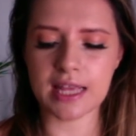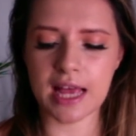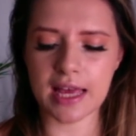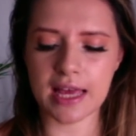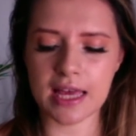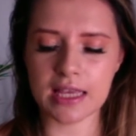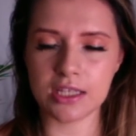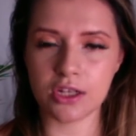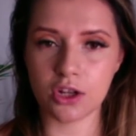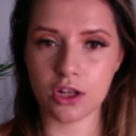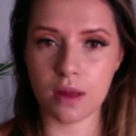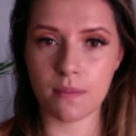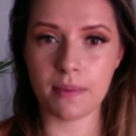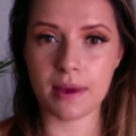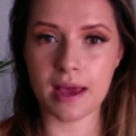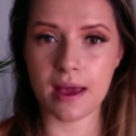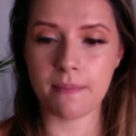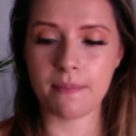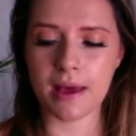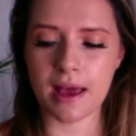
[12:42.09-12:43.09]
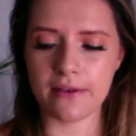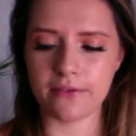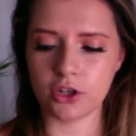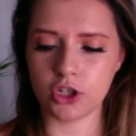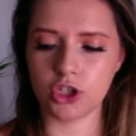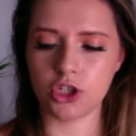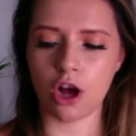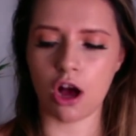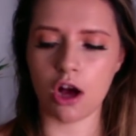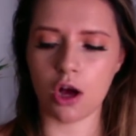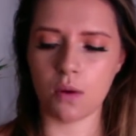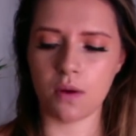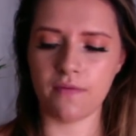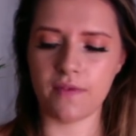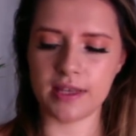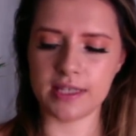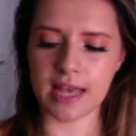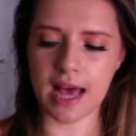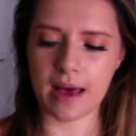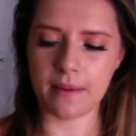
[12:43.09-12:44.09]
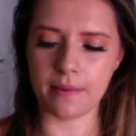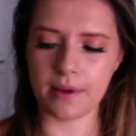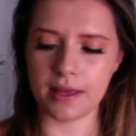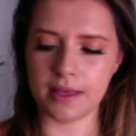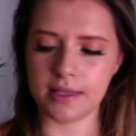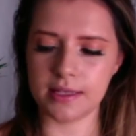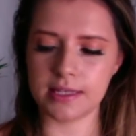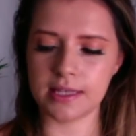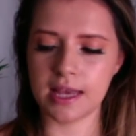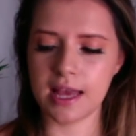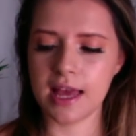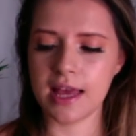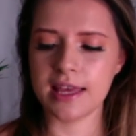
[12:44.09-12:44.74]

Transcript: like it's going to be a bit of a shock when this happens.